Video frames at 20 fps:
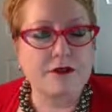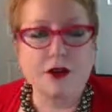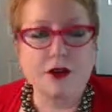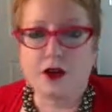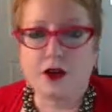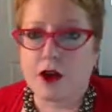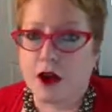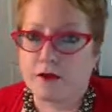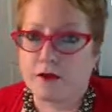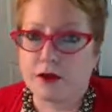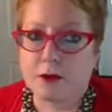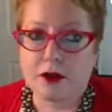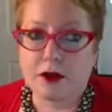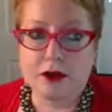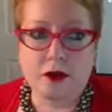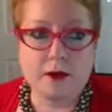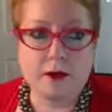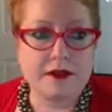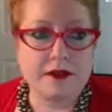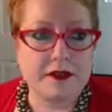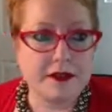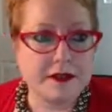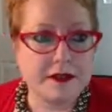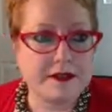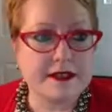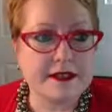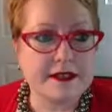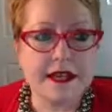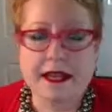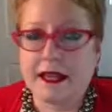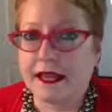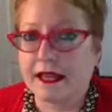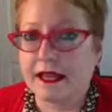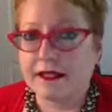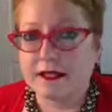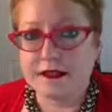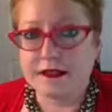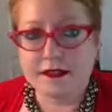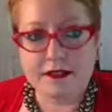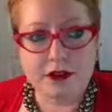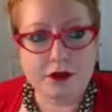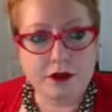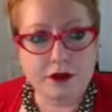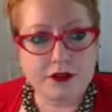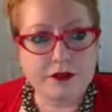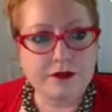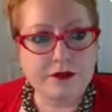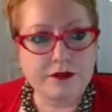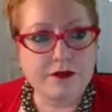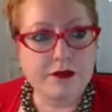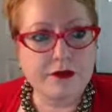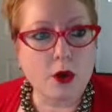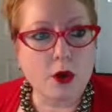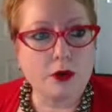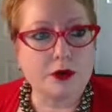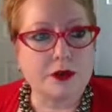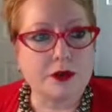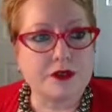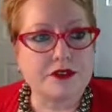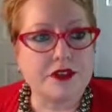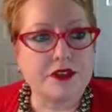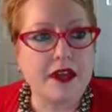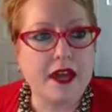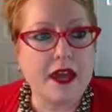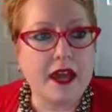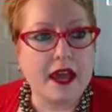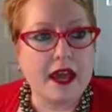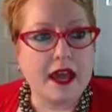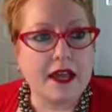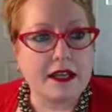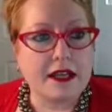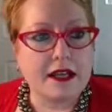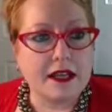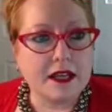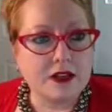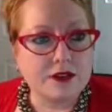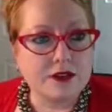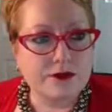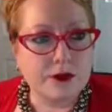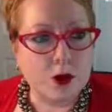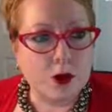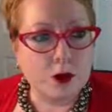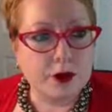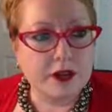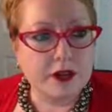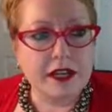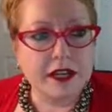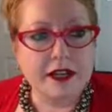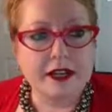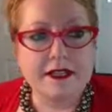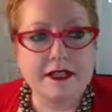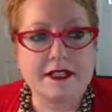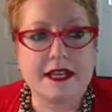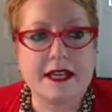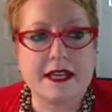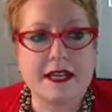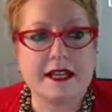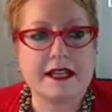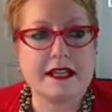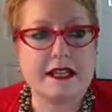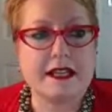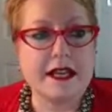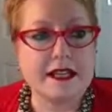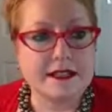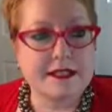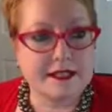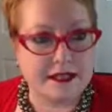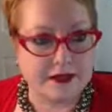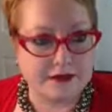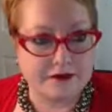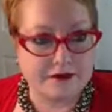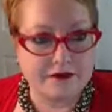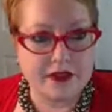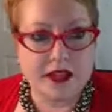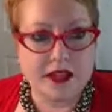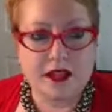If you're not familiar with these, it's a series of folders, and each folder can contain a lesson.